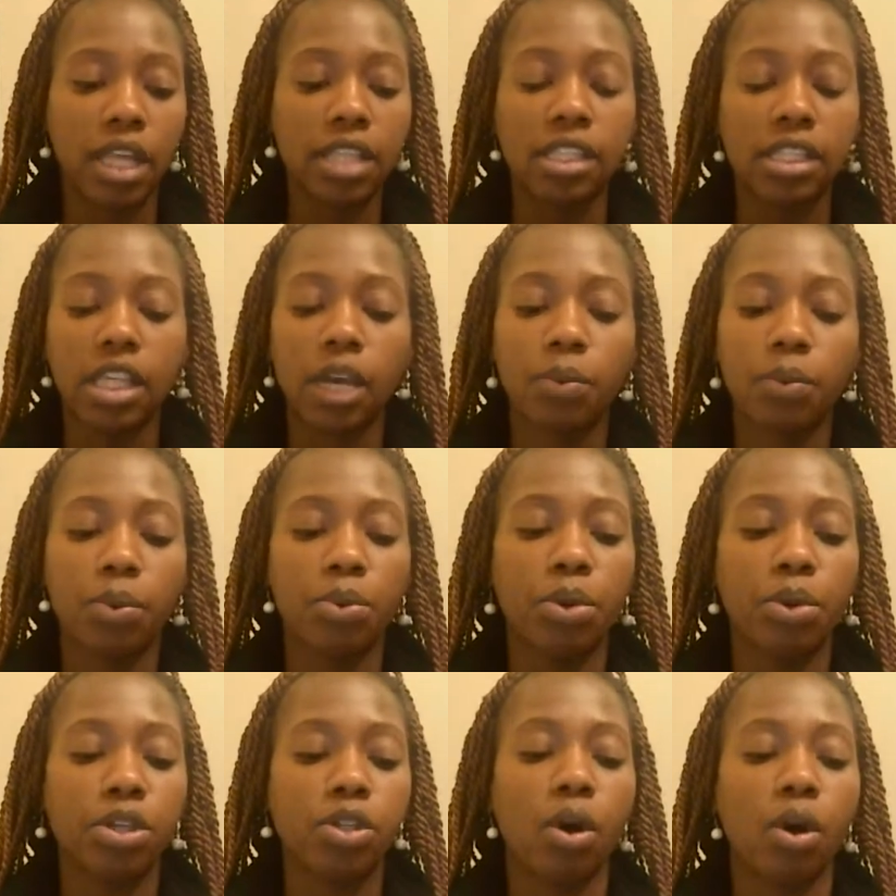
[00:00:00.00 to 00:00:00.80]
Let's say
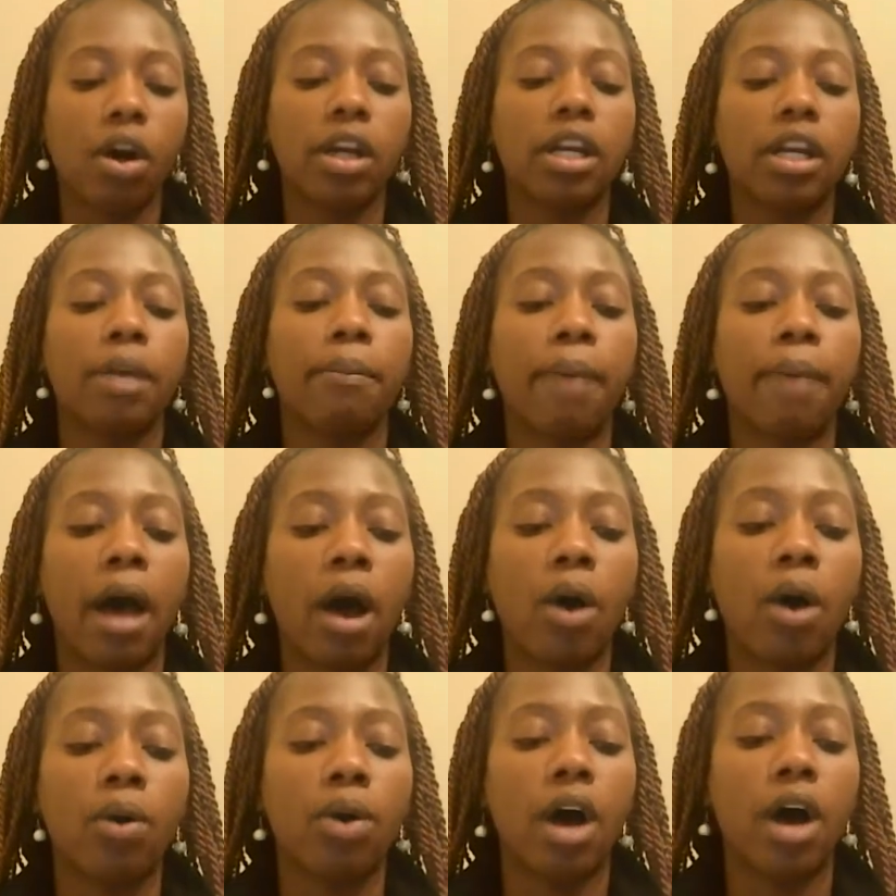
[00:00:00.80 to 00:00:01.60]
we were talking
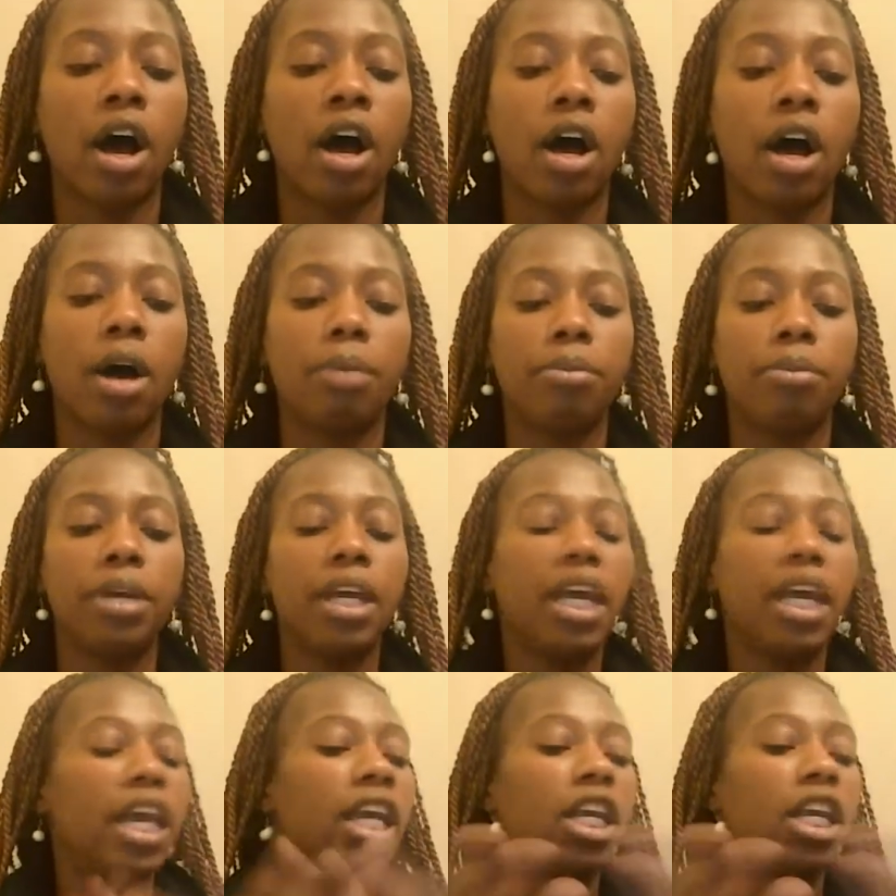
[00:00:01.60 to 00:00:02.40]
about
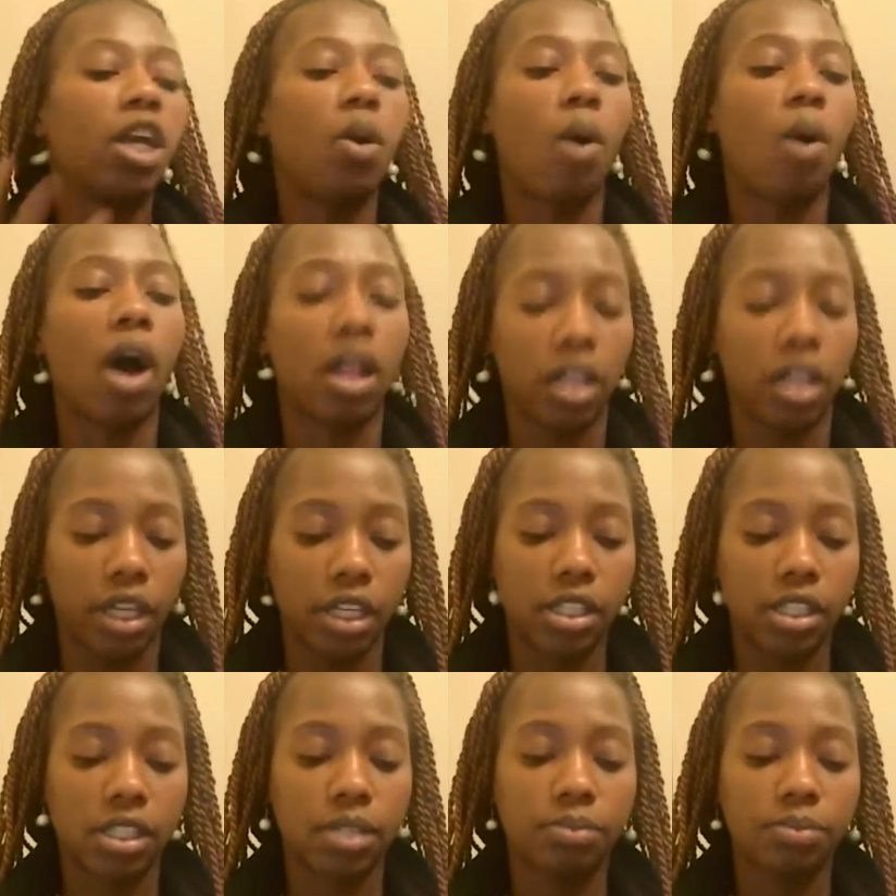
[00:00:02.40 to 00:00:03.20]

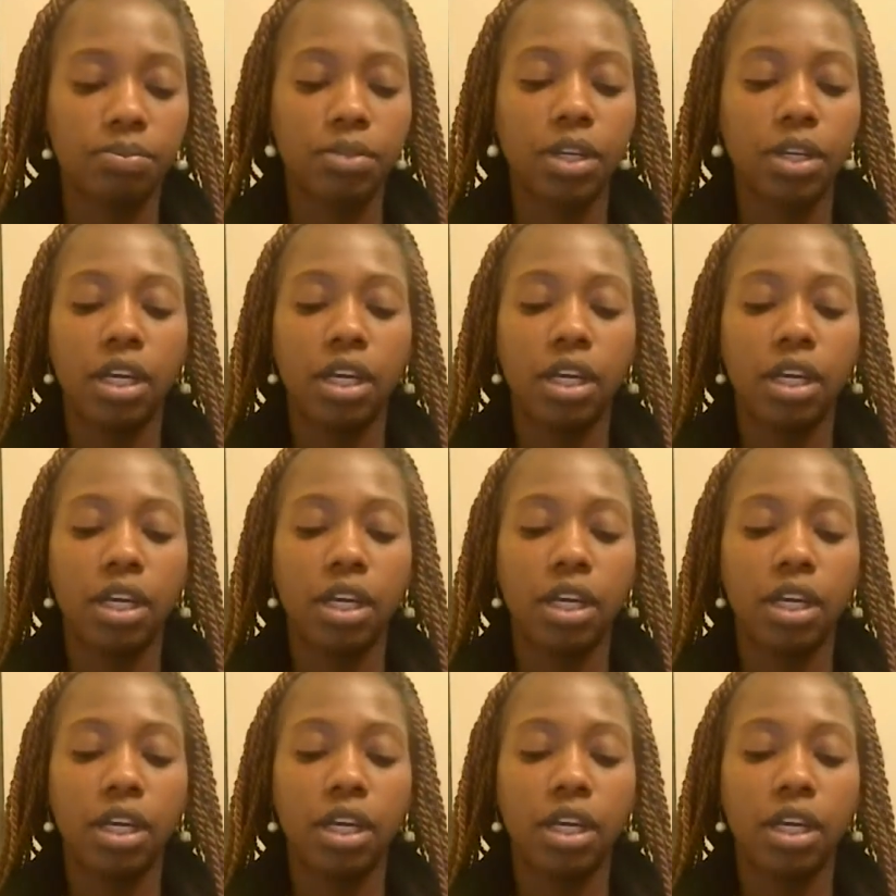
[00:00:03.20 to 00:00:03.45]
inequalities.